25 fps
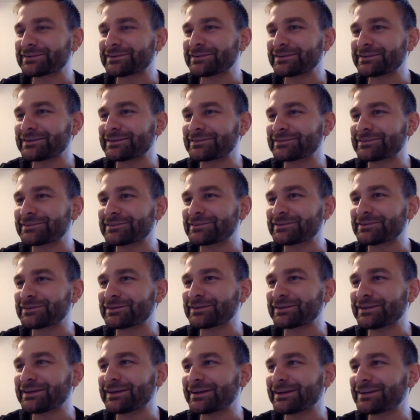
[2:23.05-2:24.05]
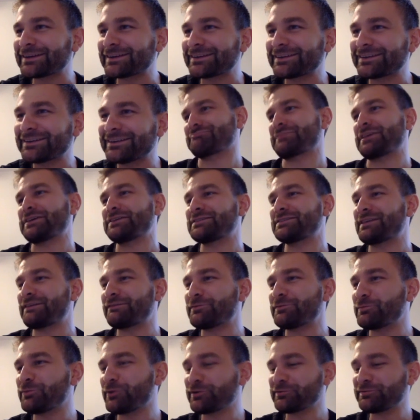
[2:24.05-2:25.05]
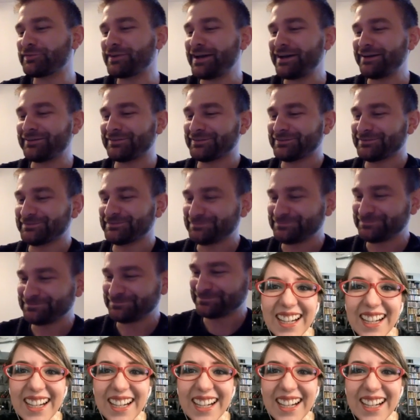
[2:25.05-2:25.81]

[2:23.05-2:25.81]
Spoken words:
I think should look like. 7.5.